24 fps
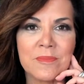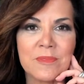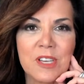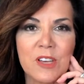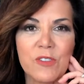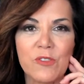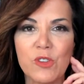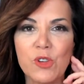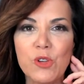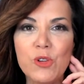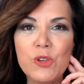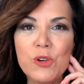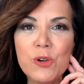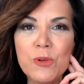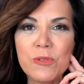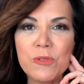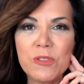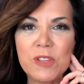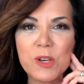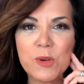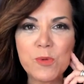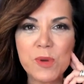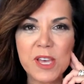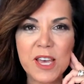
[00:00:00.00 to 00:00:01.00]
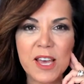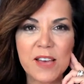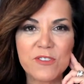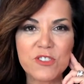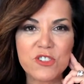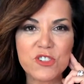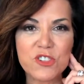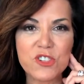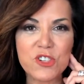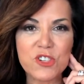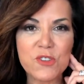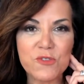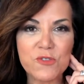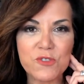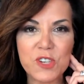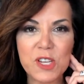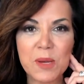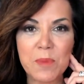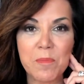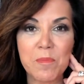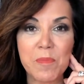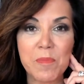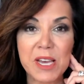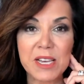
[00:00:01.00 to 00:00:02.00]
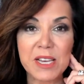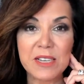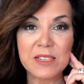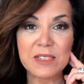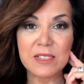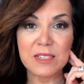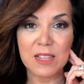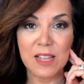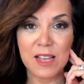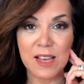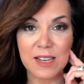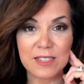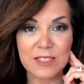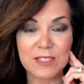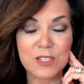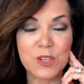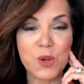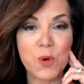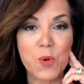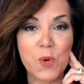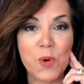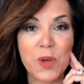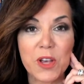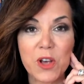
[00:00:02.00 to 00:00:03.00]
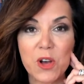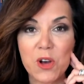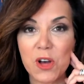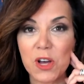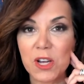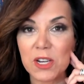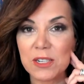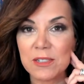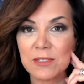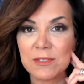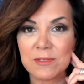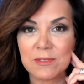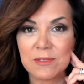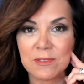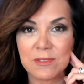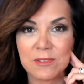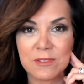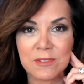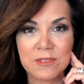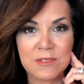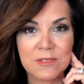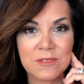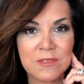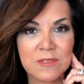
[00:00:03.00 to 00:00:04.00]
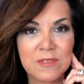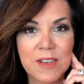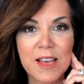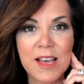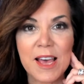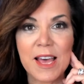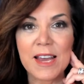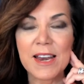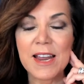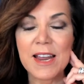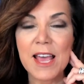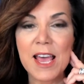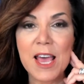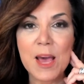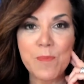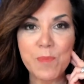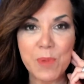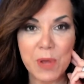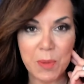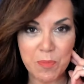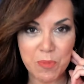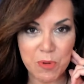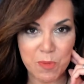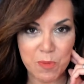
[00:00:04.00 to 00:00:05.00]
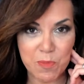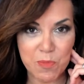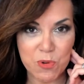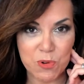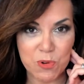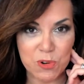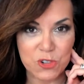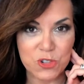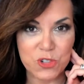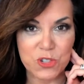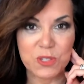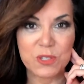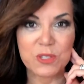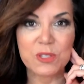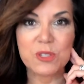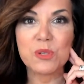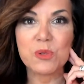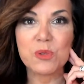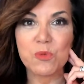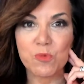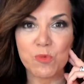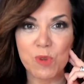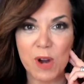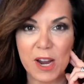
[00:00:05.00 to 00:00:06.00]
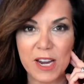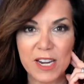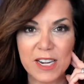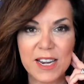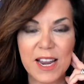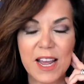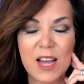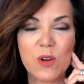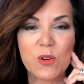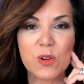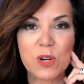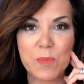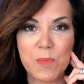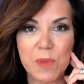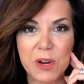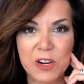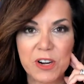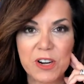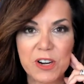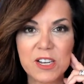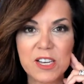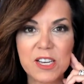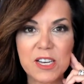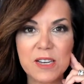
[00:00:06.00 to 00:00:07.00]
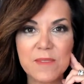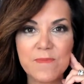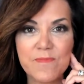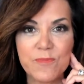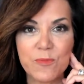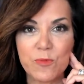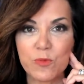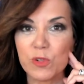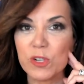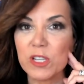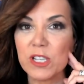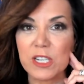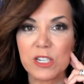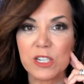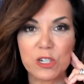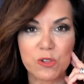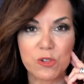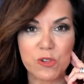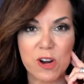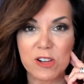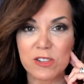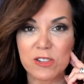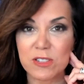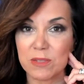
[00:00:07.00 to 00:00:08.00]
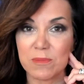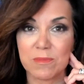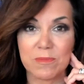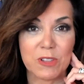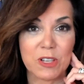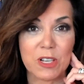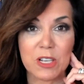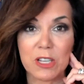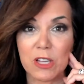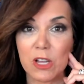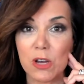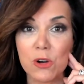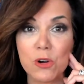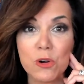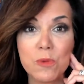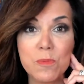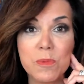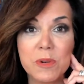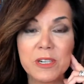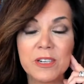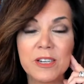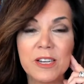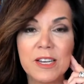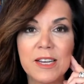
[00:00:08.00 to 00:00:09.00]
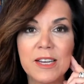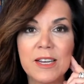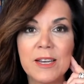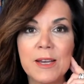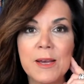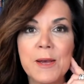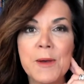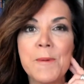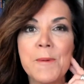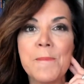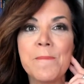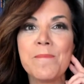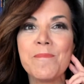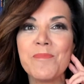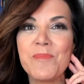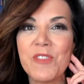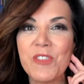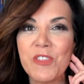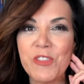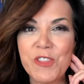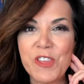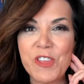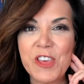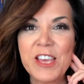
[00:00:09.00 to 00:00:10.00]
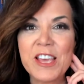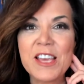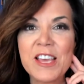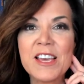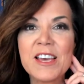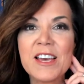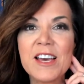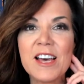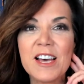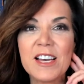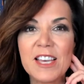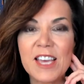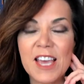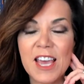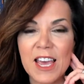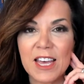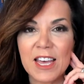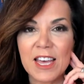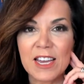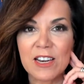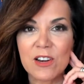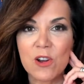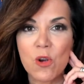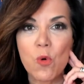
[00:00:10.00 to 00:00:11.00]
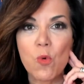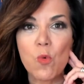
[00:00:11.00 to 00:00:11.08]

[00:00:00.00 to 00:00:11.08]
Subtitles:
If you don't think we have shifting baselines going on at epic proportions right now in America, really across the globe, think again.